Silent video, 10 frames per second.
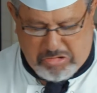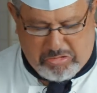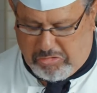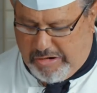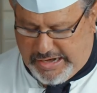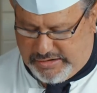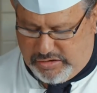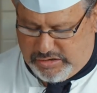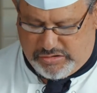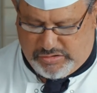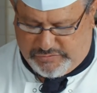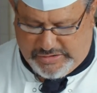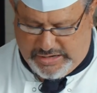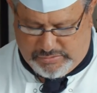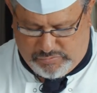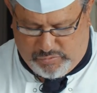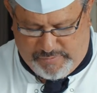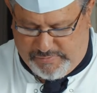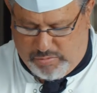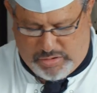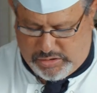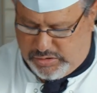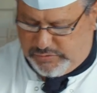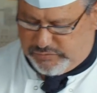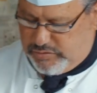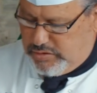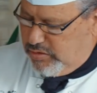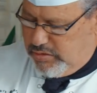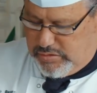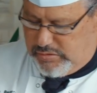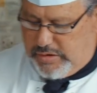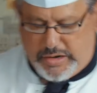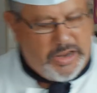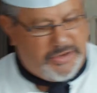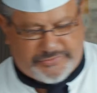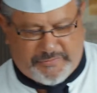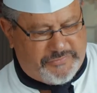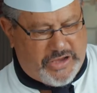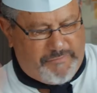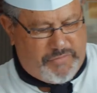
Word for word: great, you can use that, whatever you want to use. It's so